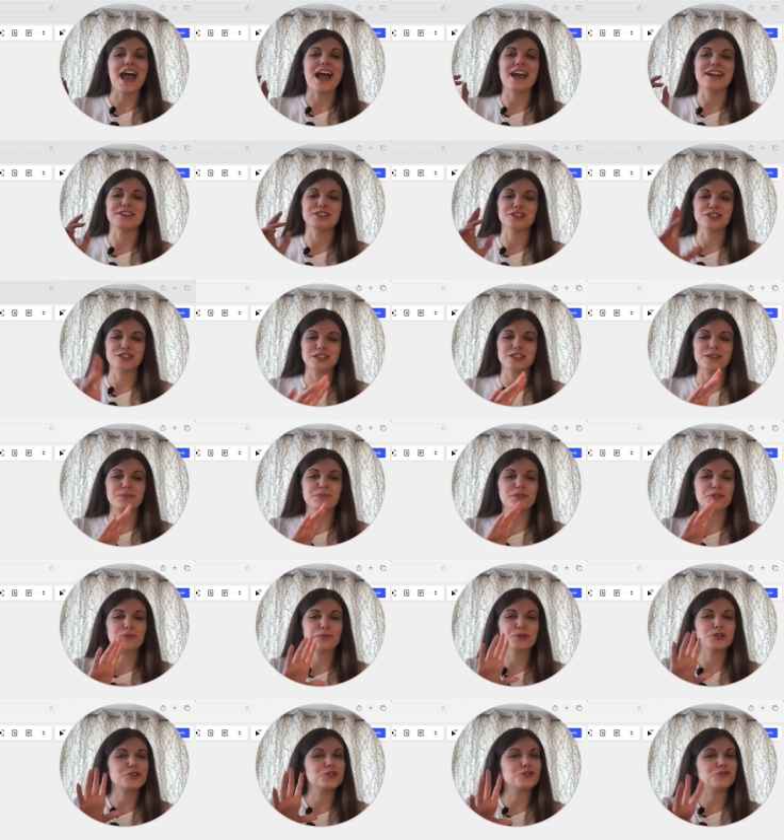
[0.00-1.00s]
and just
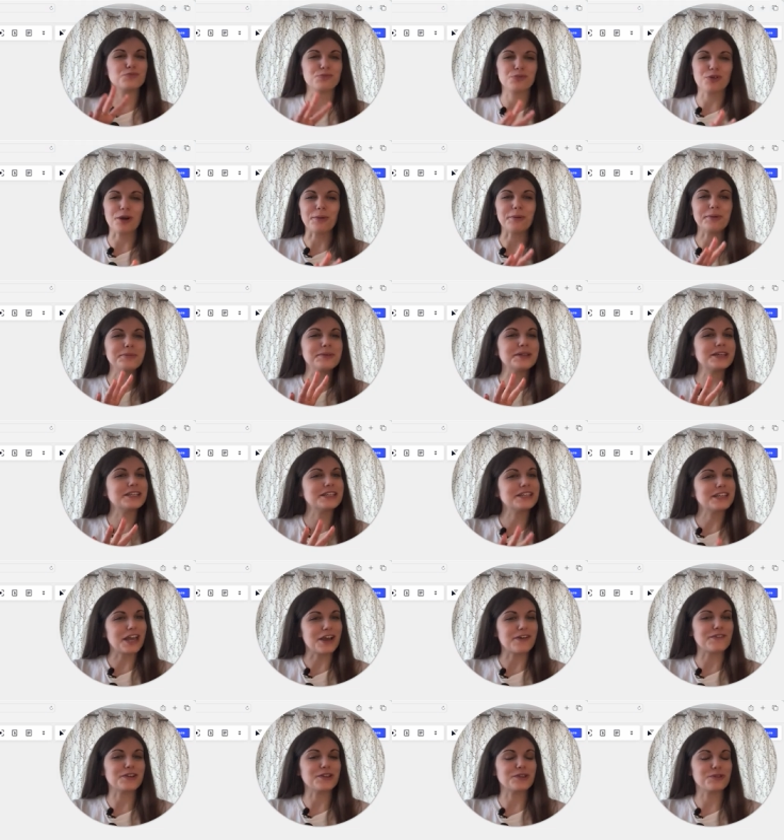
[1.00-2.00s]
something which you've probably
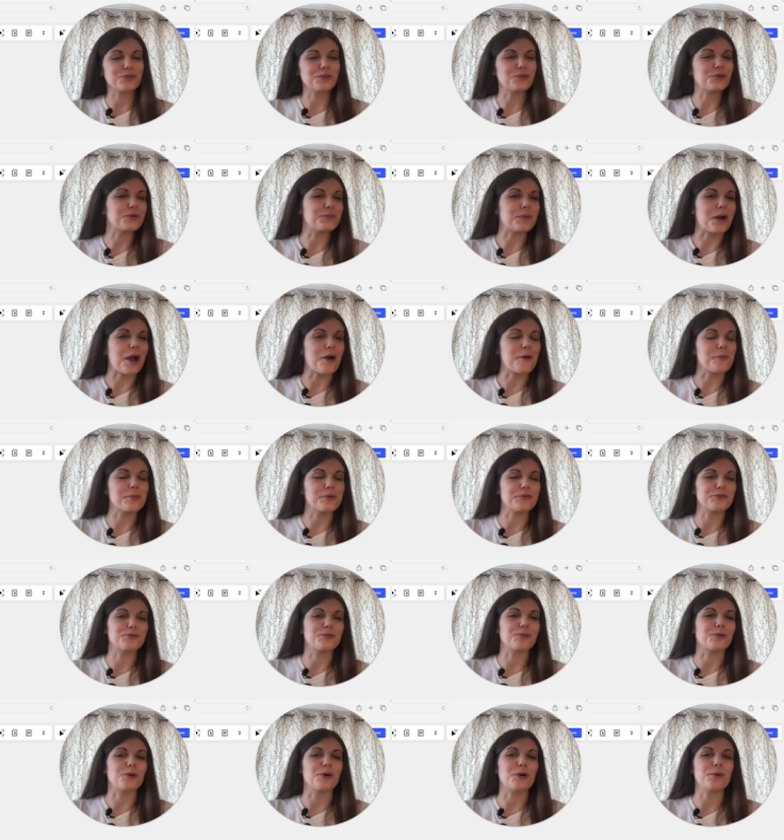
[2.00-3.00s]
never thought about
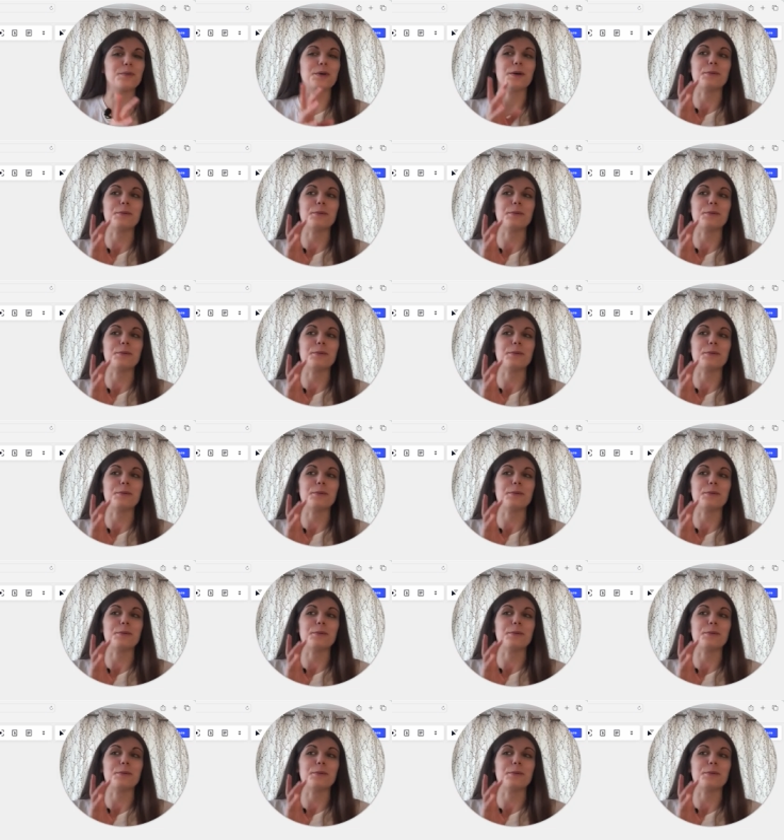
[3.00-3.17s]
before,